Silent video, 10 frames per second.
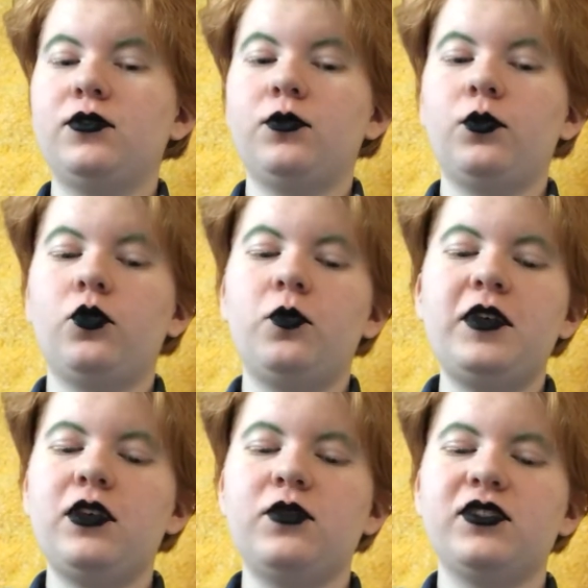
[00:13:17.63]
we'll be
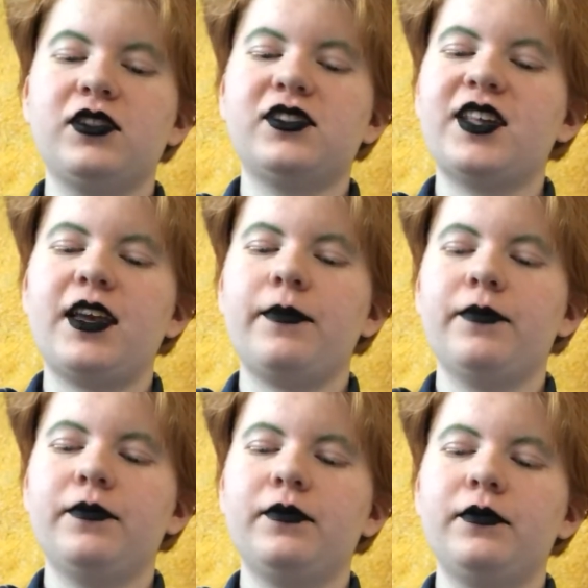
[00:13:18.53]
using the same
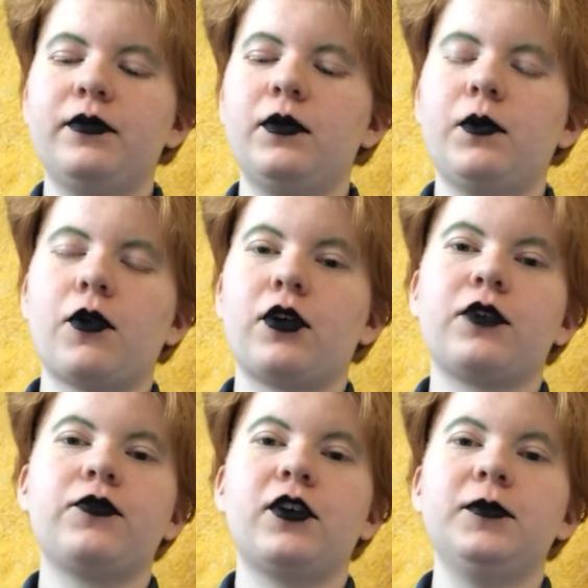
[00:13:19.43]
work
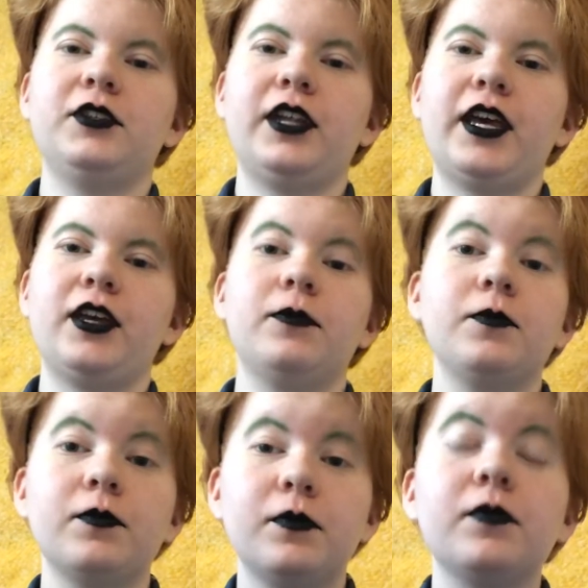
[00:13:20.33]
from today.
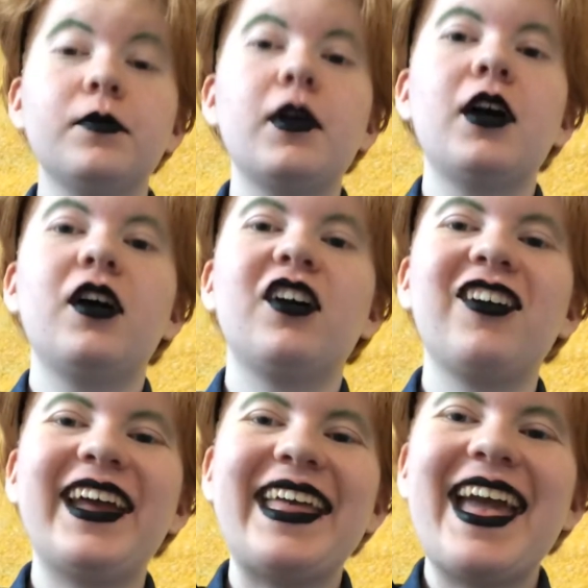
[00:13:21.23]
All right,